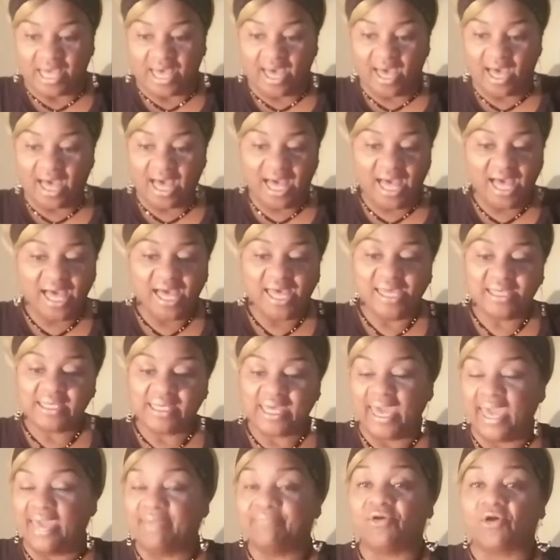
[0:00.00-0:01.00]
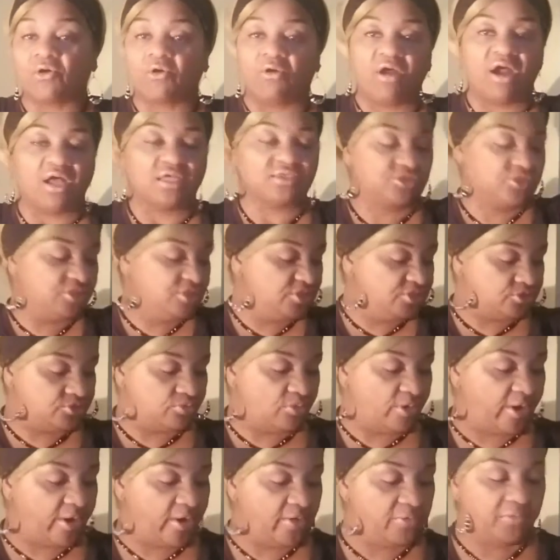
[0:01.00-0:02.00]
I came across this
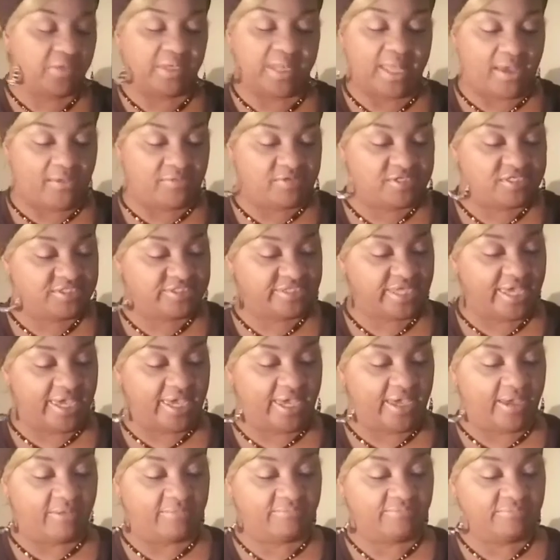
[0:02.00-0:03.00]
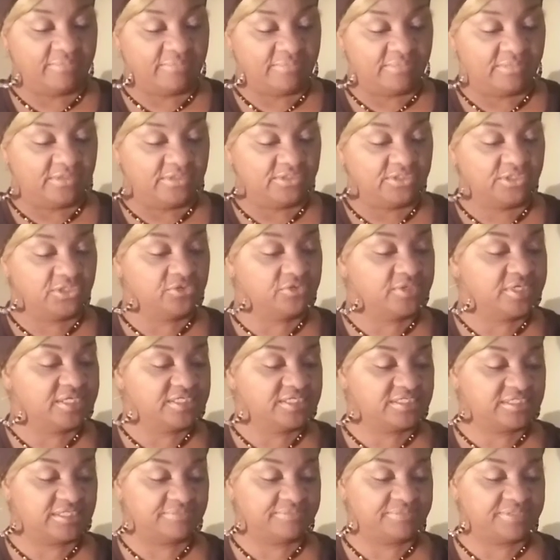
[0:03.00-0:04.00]
word when I was doing
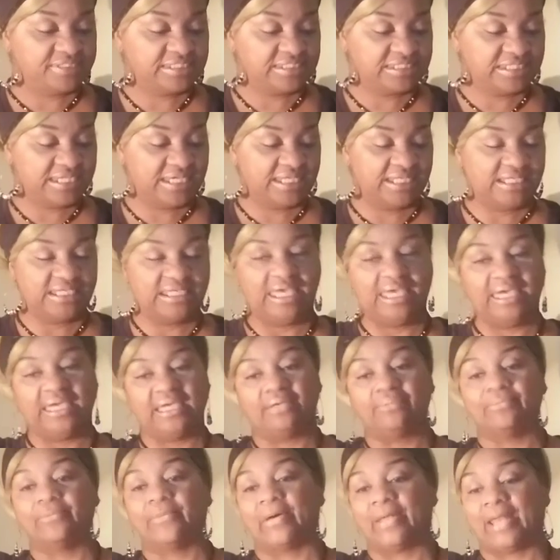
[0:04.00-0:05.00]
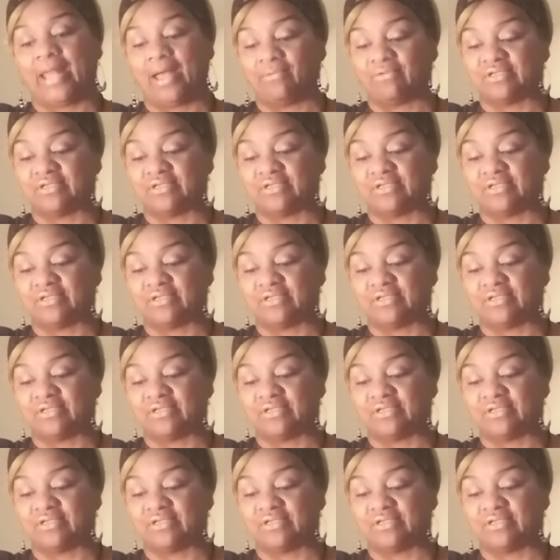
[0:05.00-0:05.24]
some studying when I